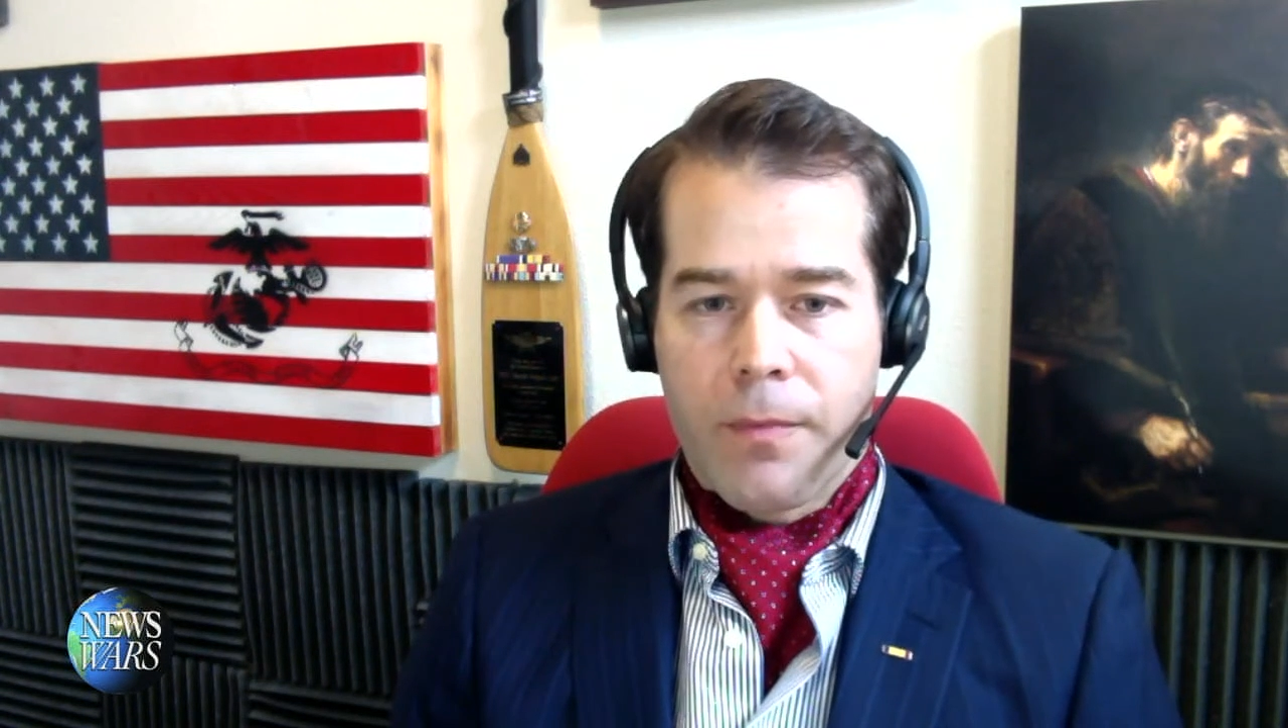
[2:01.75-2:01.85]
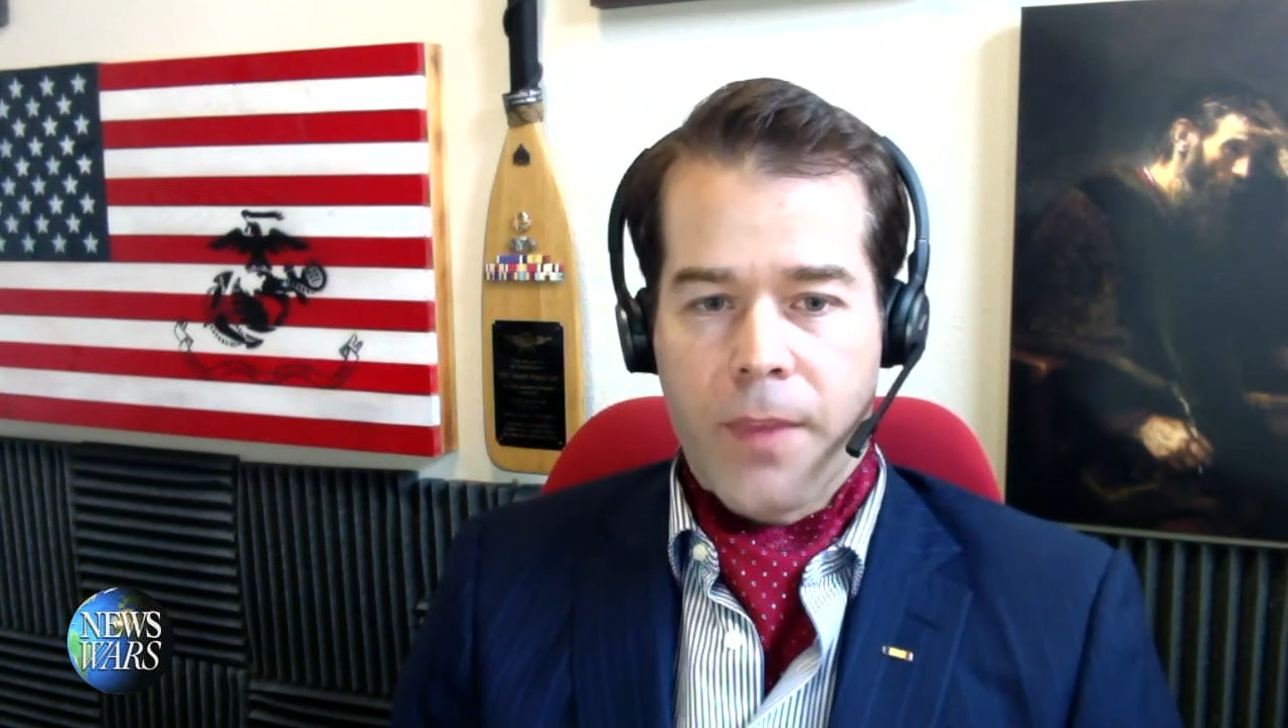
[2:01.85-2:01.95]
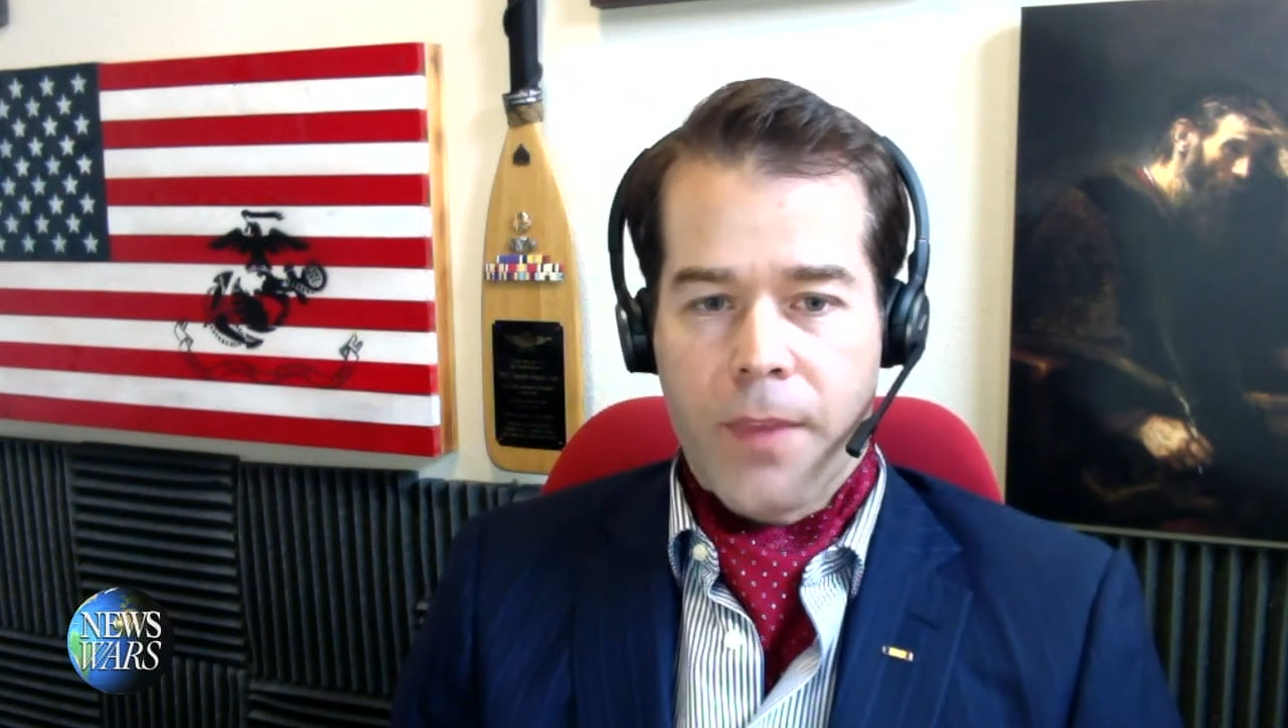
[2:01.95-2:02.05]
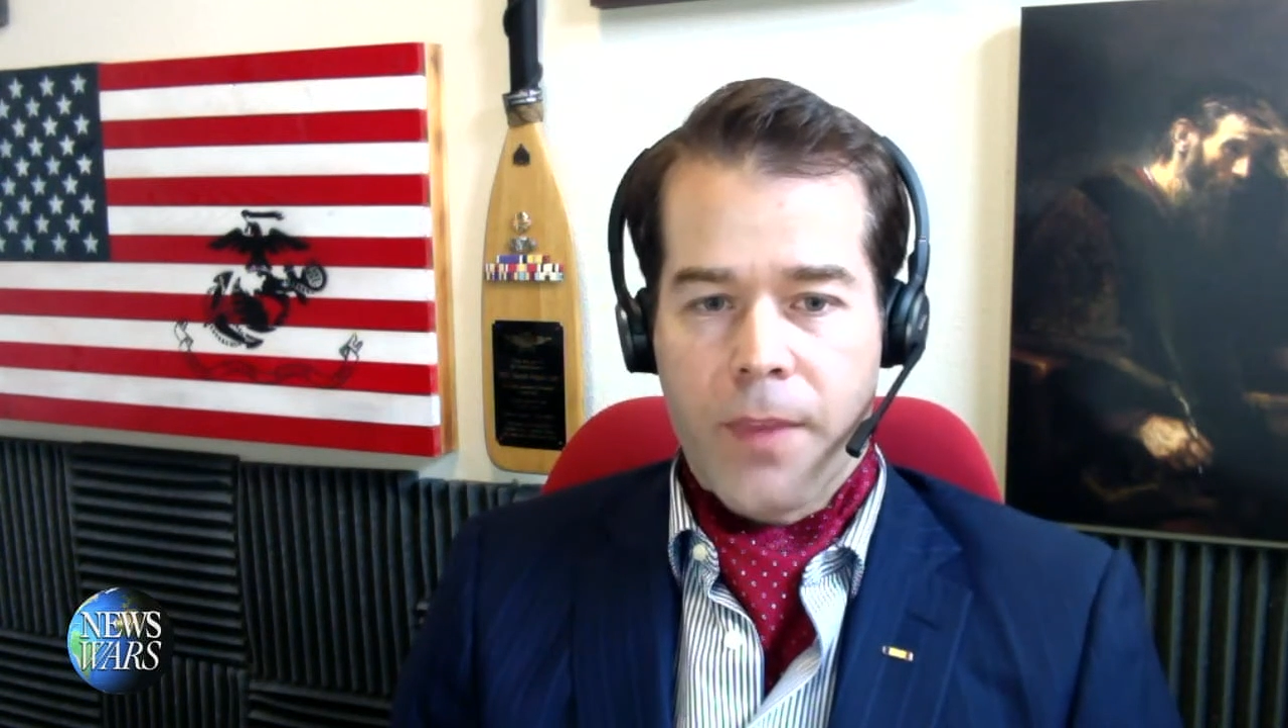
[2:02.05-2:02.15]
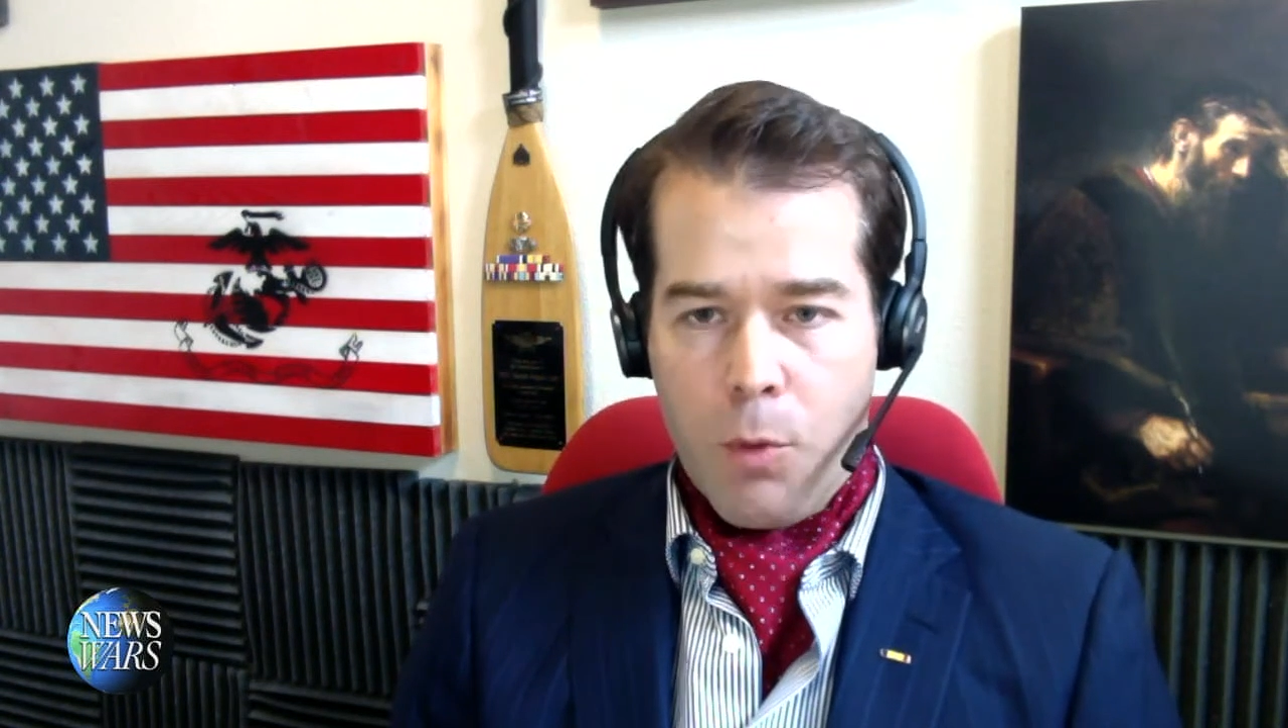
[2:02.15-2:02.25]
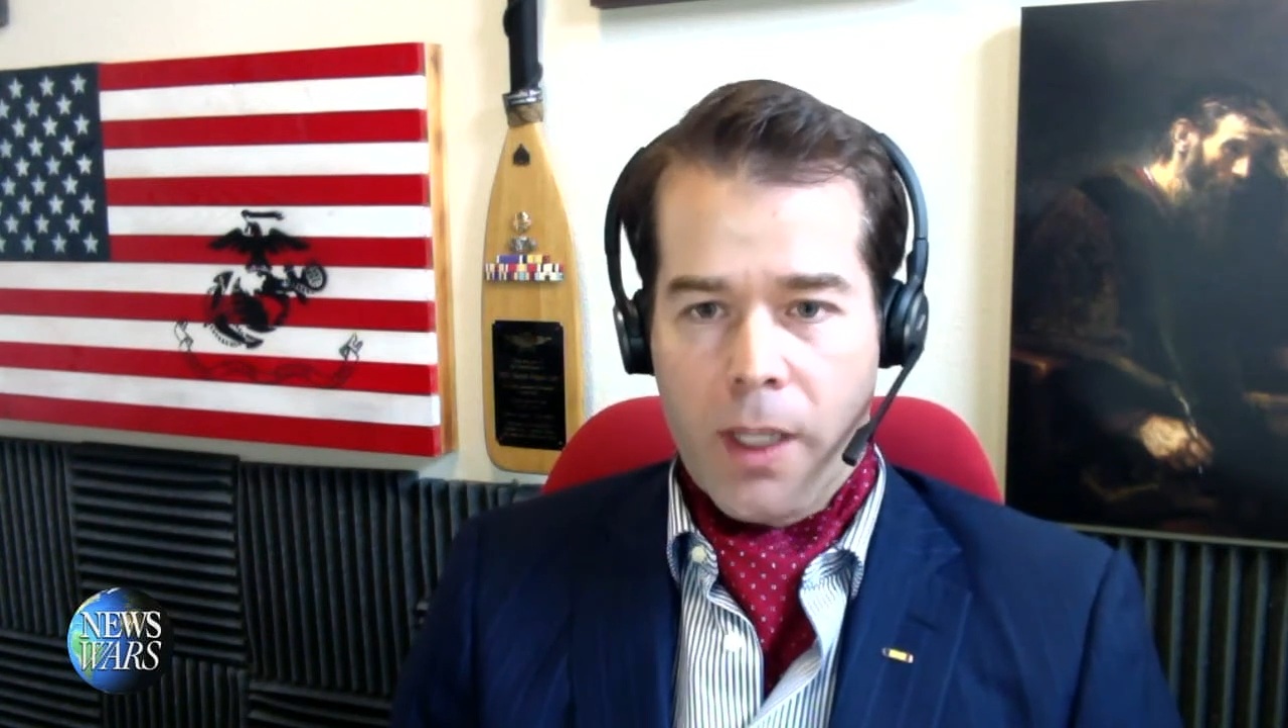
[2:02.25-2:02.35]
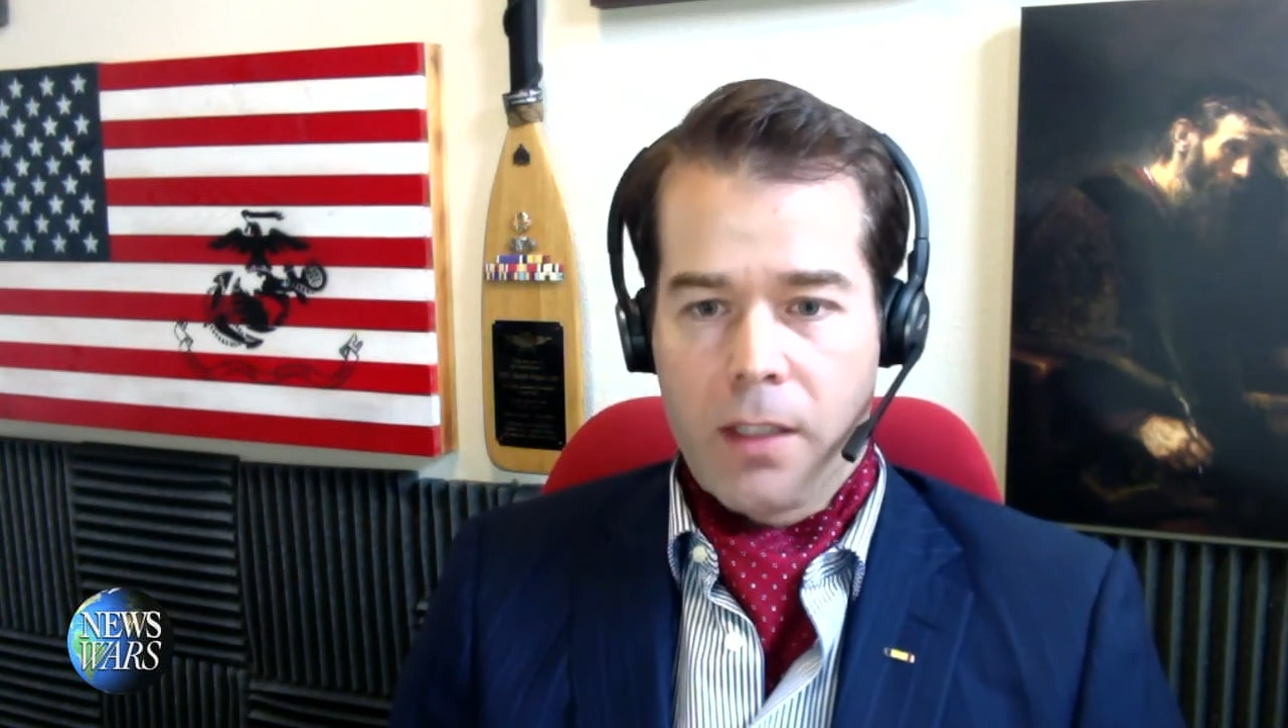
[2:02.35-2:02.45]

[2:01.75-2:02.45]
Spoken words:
That's the